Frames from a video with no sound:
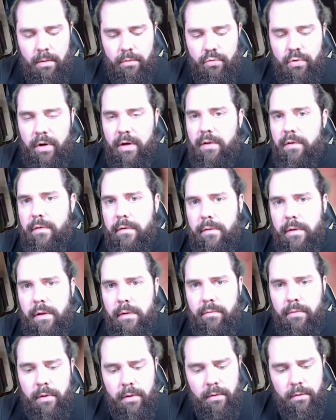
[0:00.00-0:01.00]
try to
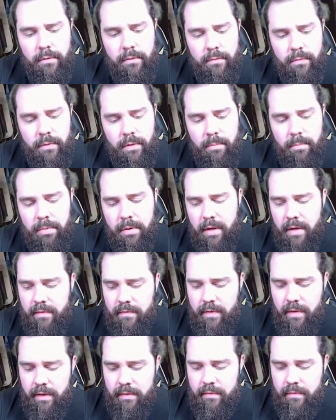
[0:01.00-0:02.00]
sleeve those for the play
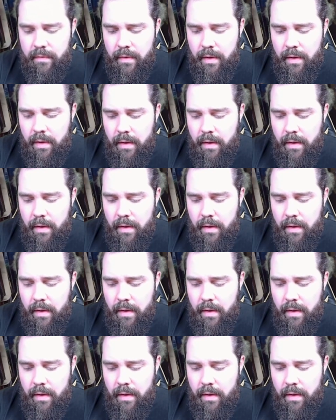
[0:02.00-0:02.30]
sets.